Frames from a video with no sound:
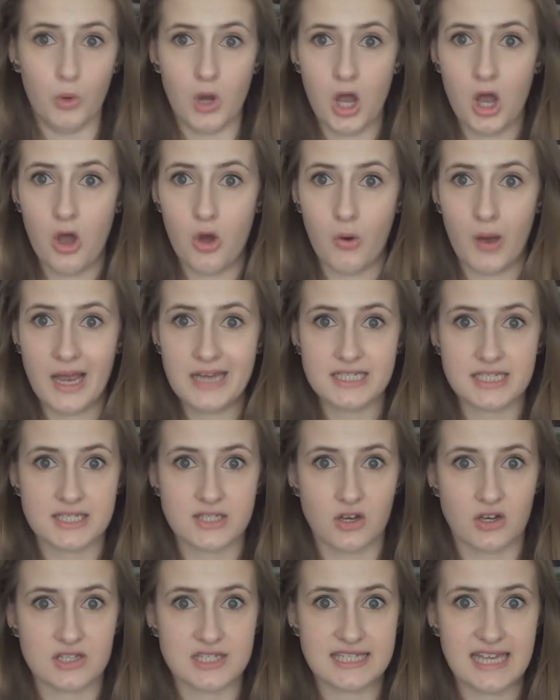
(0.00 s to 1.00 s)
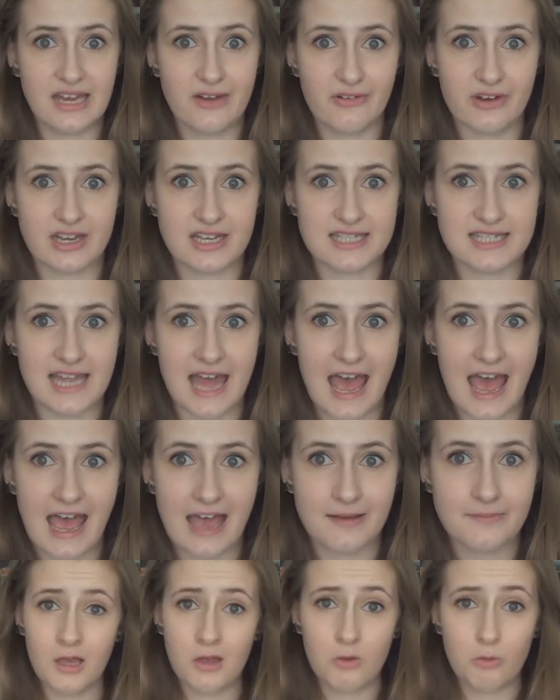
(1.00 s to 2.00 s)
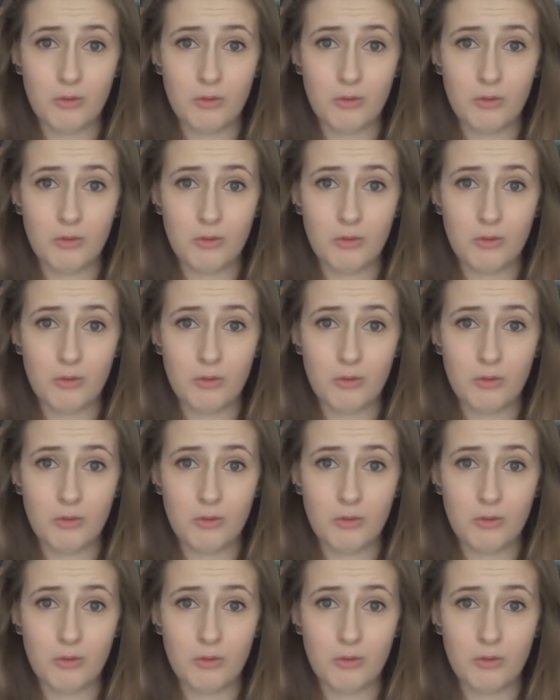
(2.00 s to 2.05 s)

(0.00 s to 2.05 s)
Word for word: Whoa, I just serious there.